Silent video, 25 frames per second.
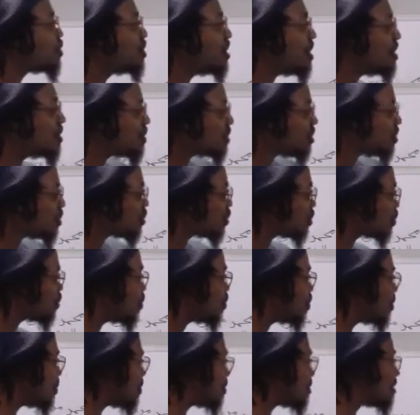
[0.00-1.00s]
these are the
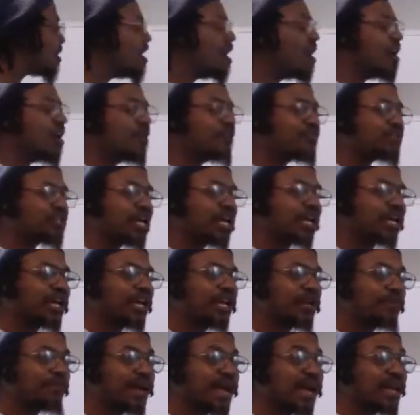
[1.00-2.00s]
students of Shaykh
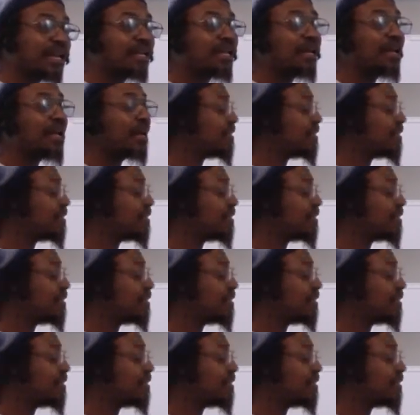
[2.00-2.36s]
al-albaani